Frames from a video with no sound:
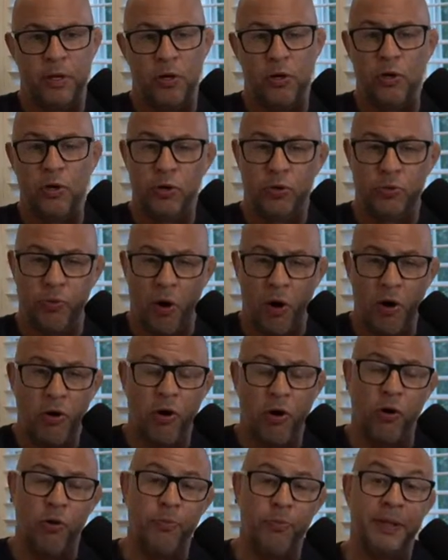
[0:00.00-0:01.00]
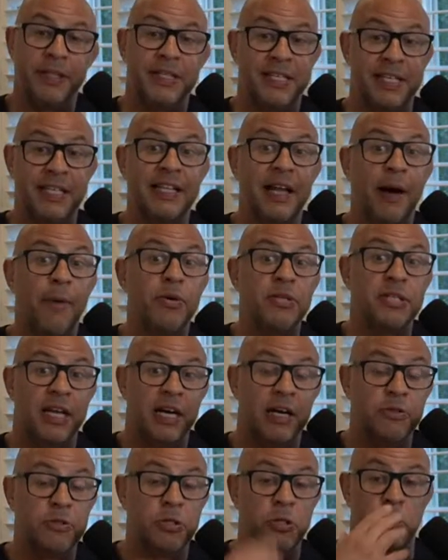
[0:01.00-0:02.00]
Luke Rockhold, but see, that was at
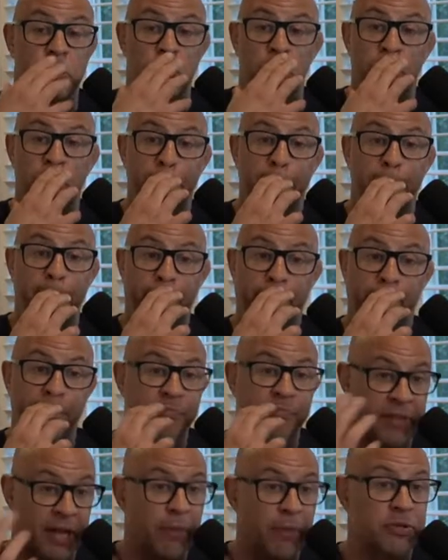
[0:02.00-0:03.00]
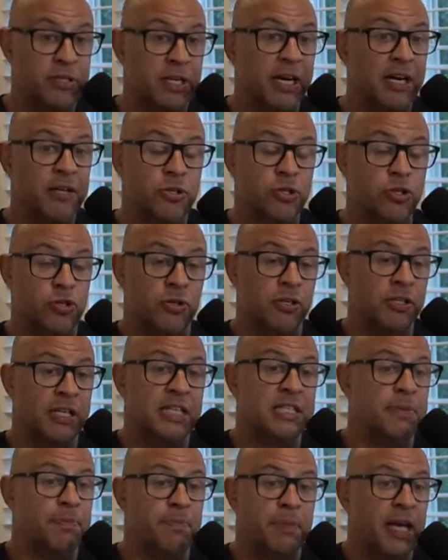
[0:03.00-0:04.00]
altitude. And
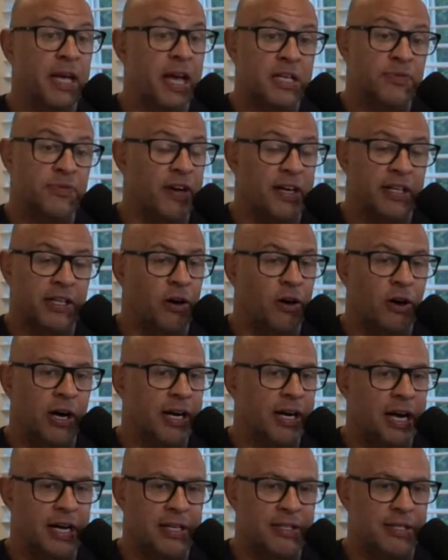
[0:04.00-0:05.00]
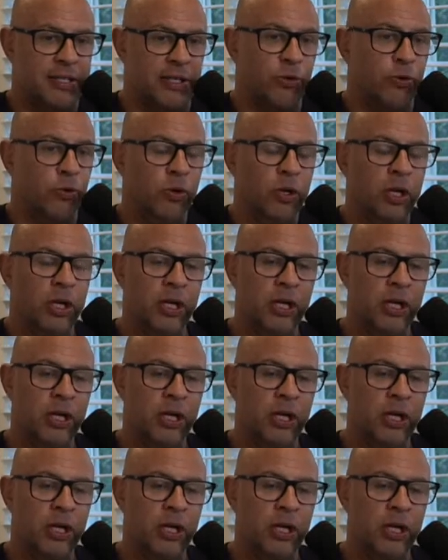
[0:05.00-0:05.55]
that's a big X factor. I can't tell